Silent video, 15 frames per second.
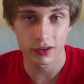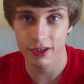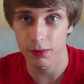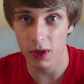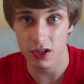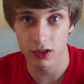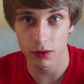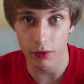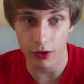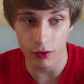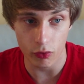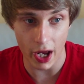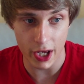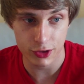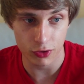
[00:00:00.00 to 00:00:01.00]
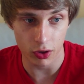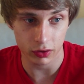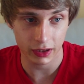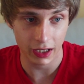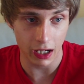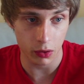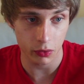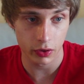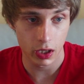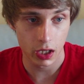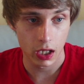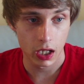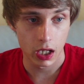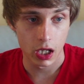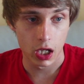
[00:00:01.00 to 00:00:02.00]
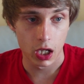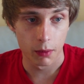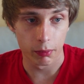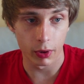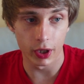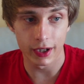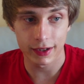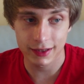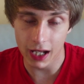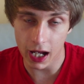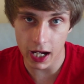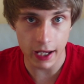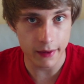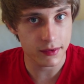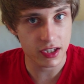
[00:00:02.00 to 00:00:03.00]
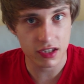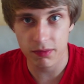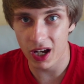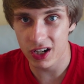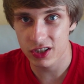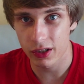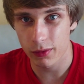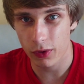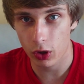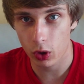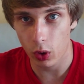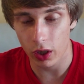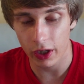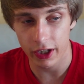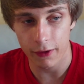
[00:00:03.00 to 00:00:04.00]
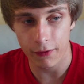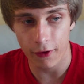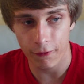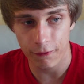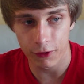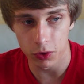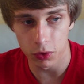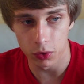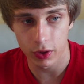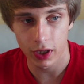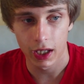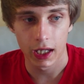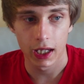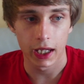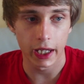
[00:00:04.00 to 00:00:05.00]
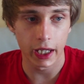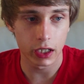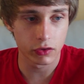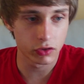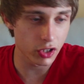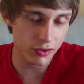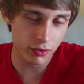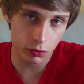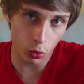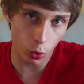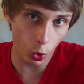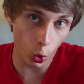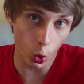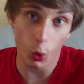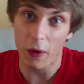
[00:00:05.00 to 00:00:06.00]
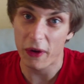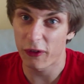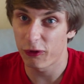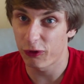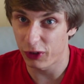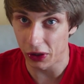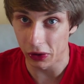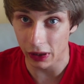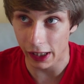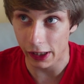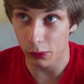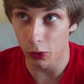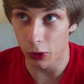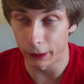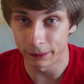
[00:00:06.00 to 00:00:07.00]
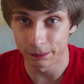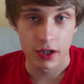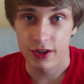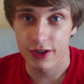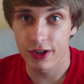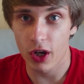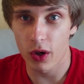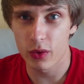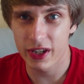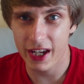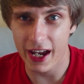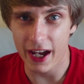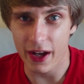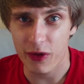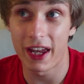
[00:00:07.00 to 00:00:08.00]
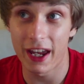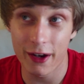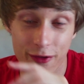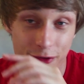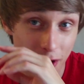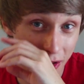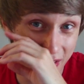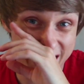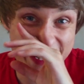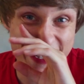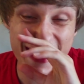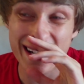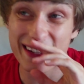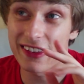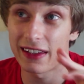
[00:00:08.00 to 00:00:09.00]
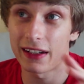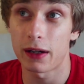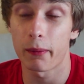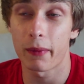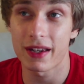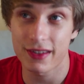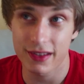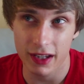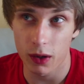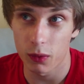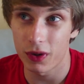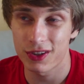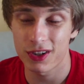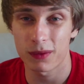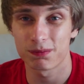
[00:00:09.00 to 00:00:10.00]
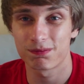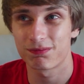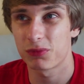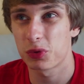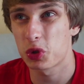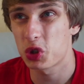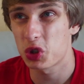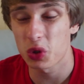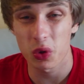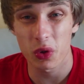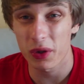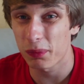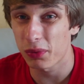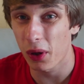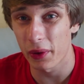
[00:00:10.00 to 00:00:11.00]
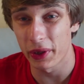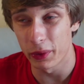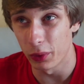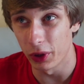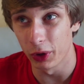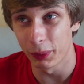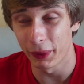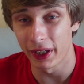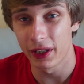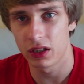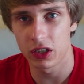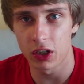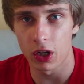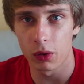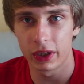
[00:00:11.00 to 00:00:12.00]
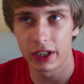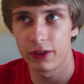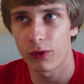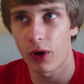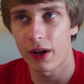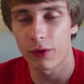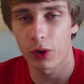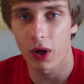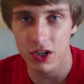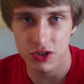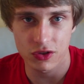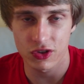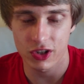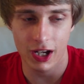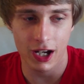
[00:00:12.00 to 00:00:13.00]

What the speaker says: especially with the restaurant count, but at times, especially with the quality of the food, it doesn't always feel like one. So yeah, if there is anything I've missed out, which I'm sure there probably will be, leave whatever questions you